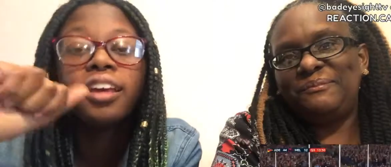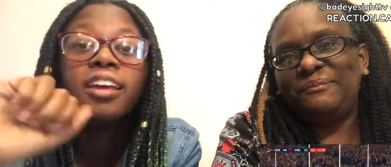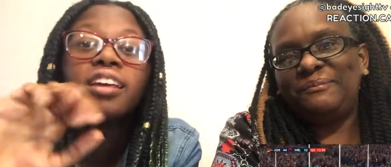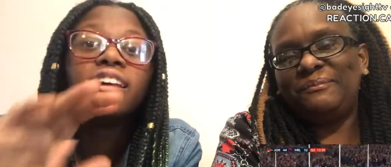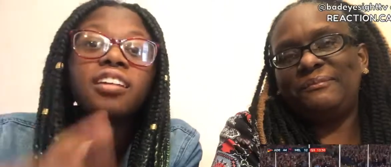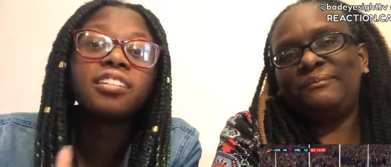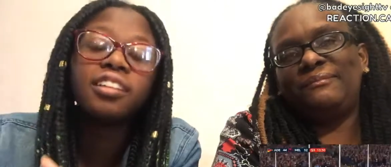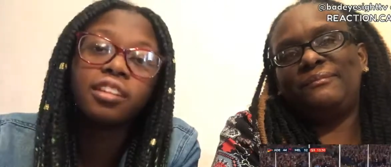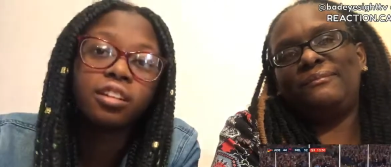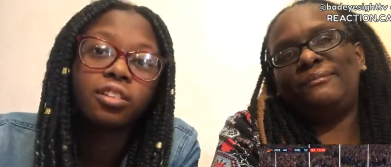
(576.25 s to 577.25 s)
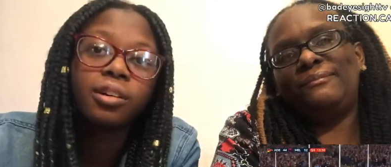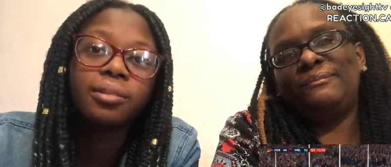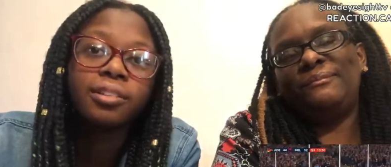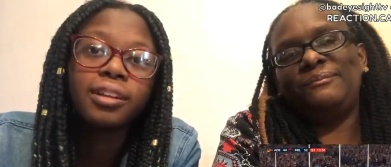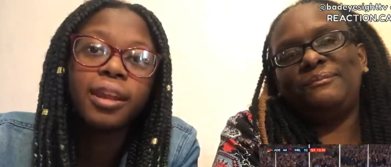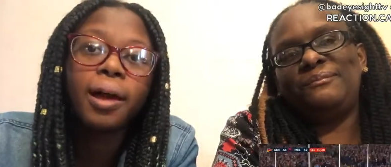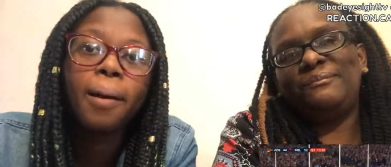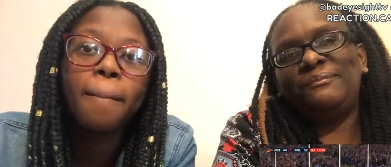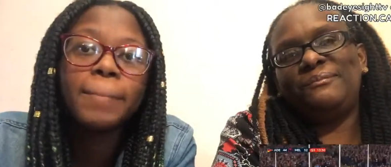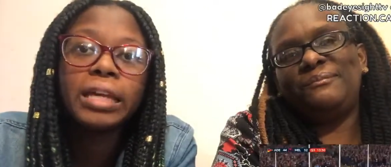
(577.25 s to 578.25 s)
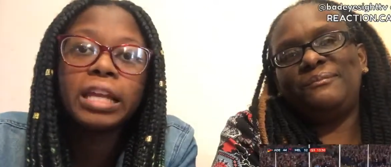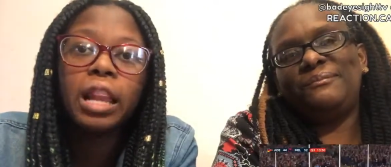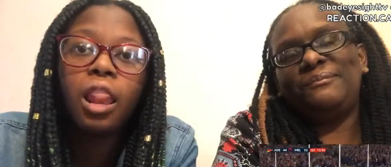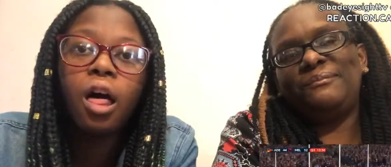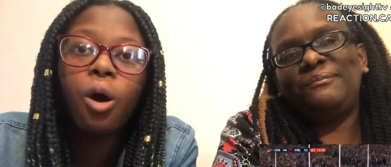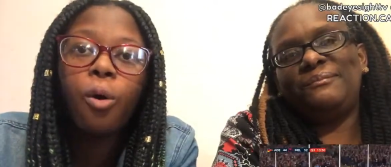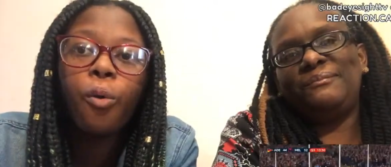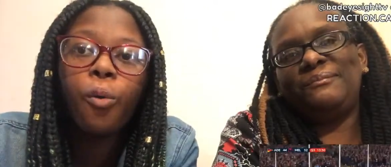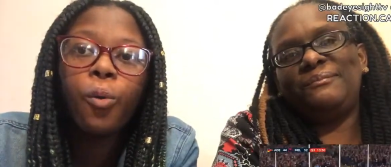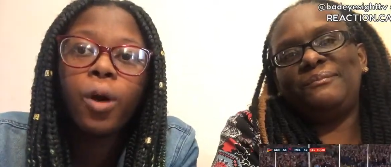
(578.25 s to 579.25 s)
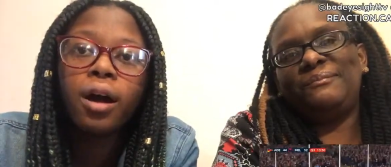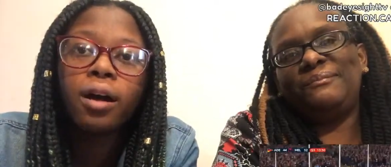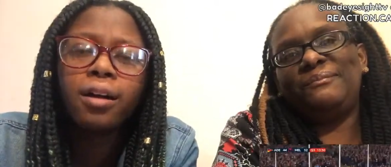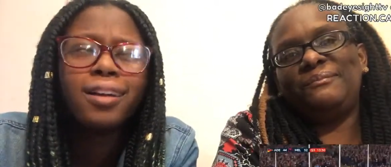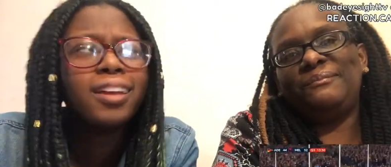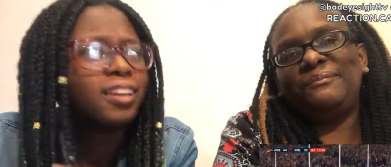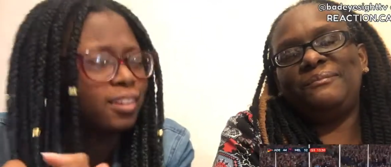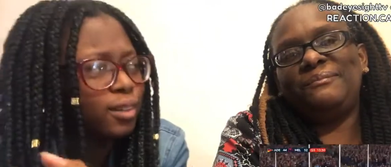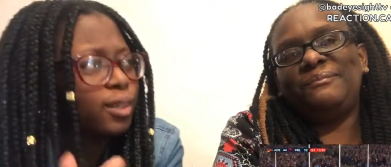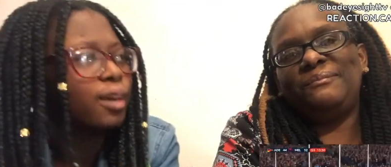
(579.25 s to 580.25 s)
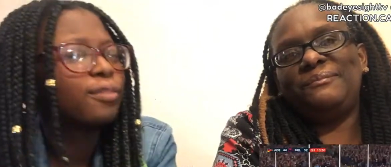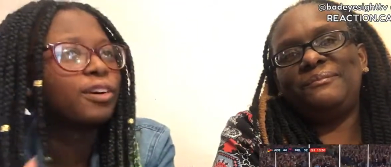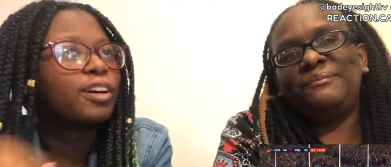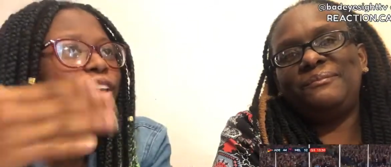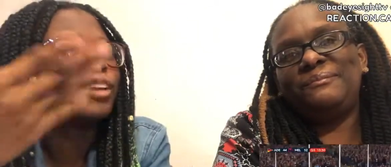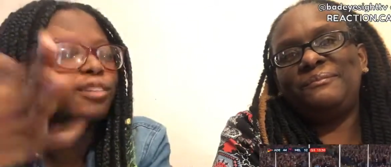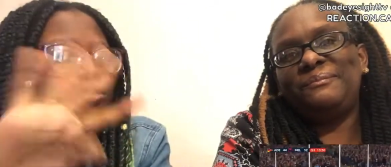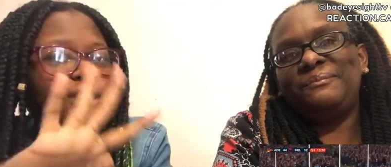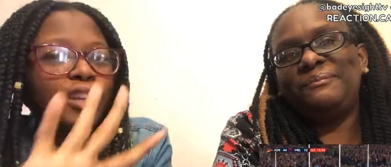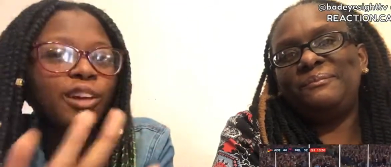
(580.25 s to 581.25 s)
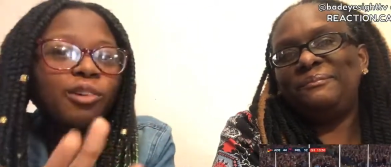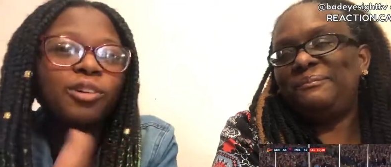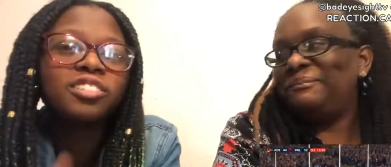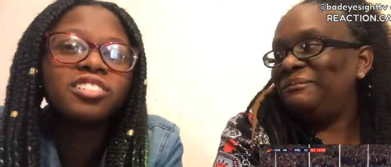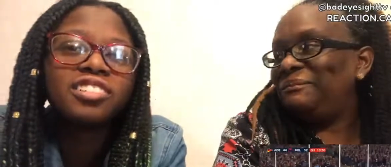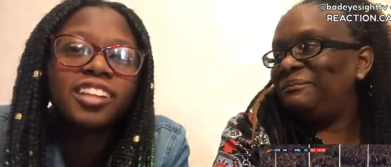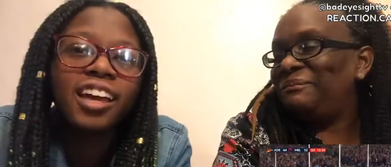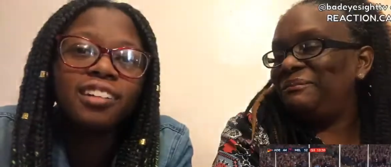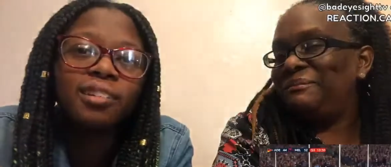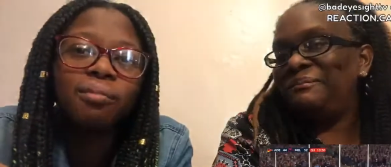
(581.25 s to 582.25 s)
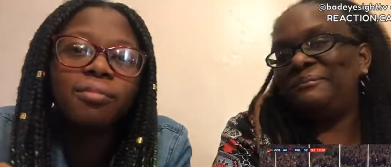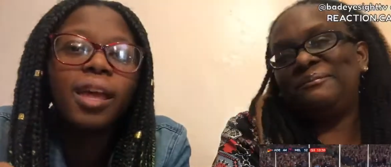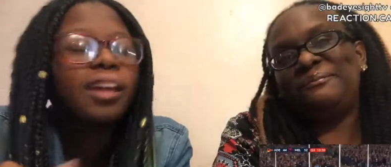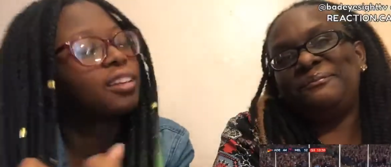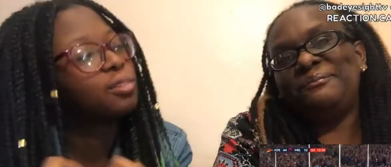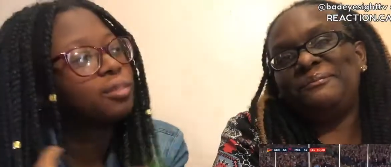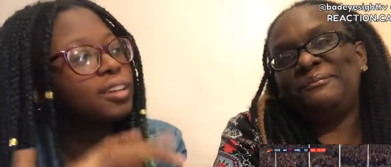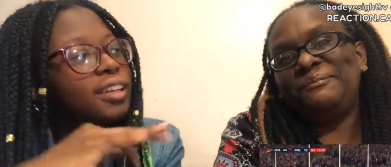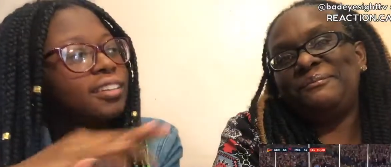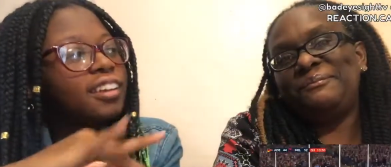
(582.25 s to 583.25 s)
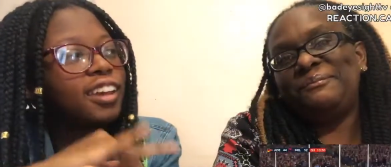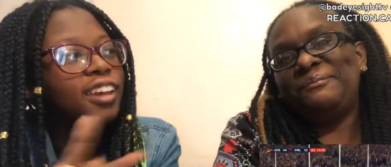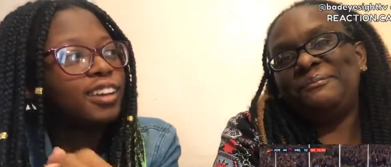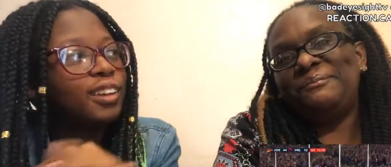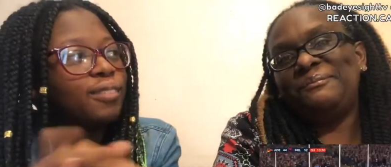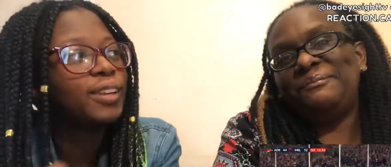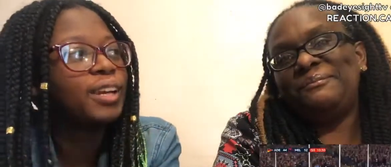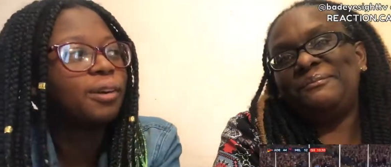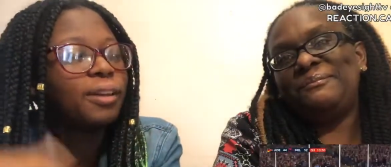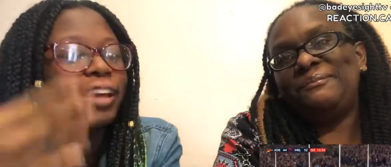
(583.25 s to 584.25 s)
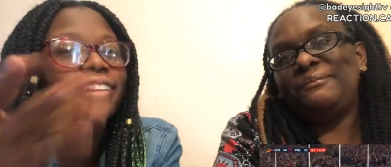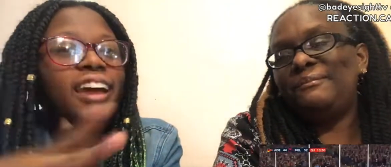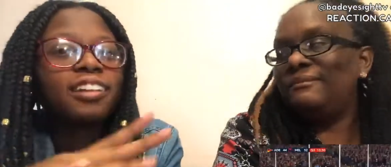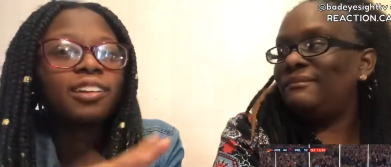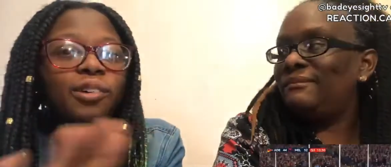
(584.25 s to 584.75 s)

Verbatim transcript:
Speaker 1: in the description down below. Do you have an end of video question to ask them? Because when we get to the end of the video, we like to ask a question.